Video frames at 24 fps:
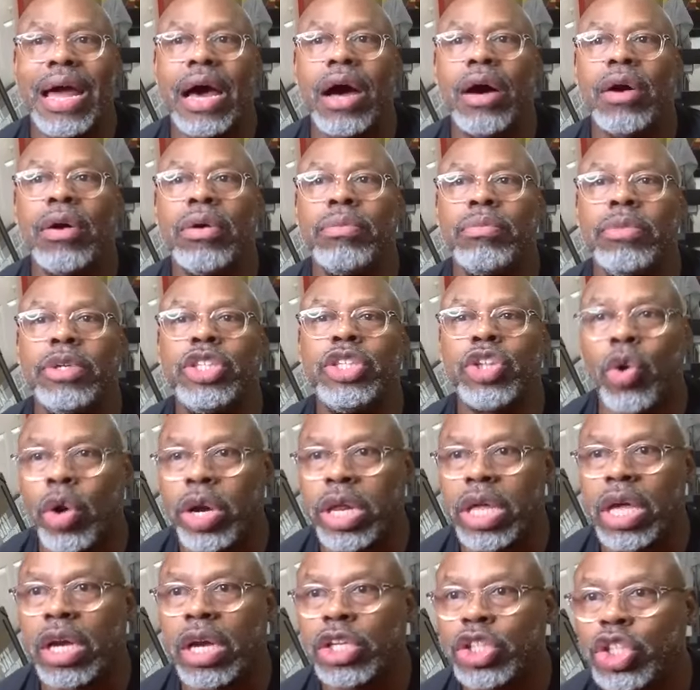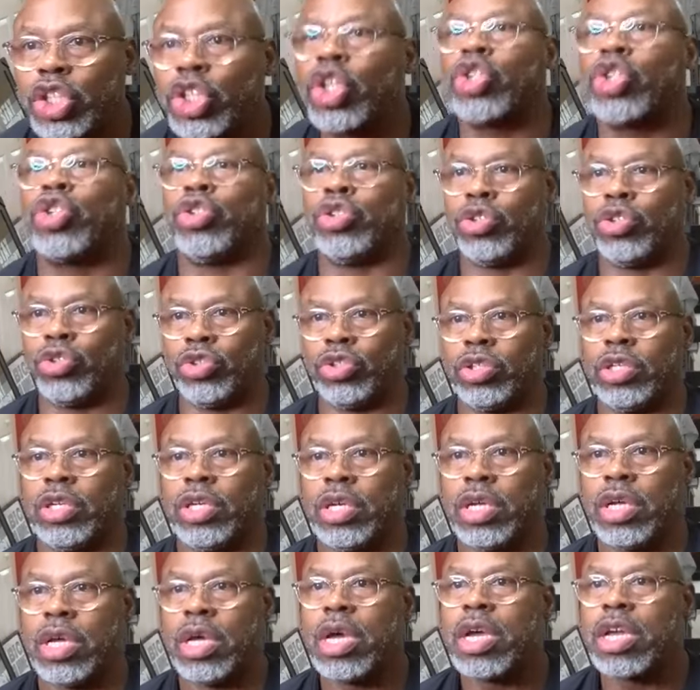out majority of the sugars.
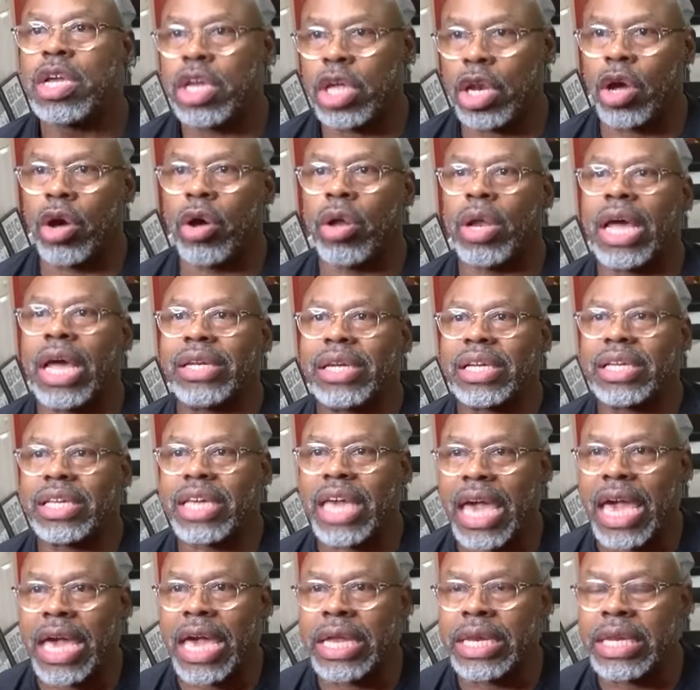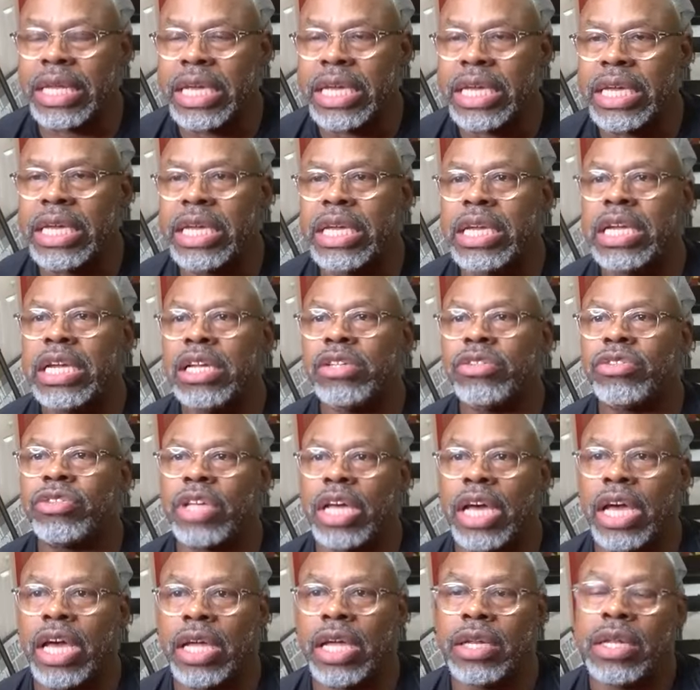You know, like the candies,
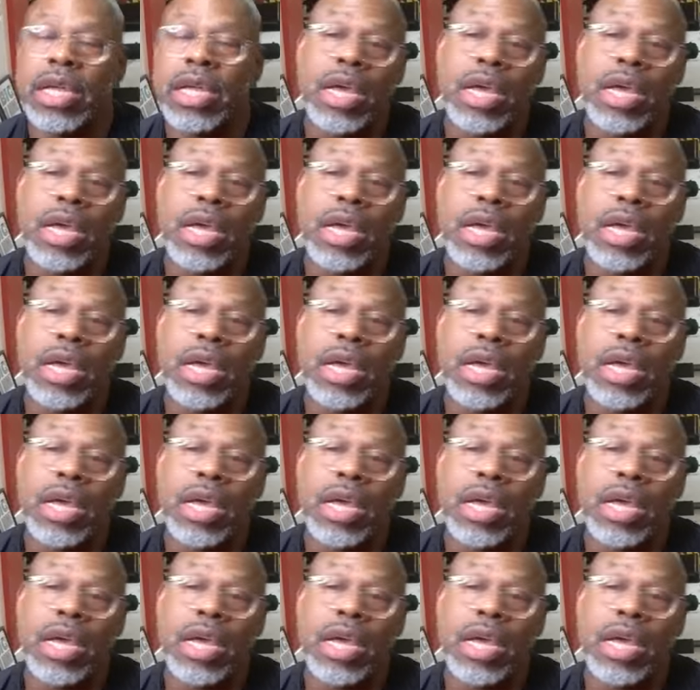and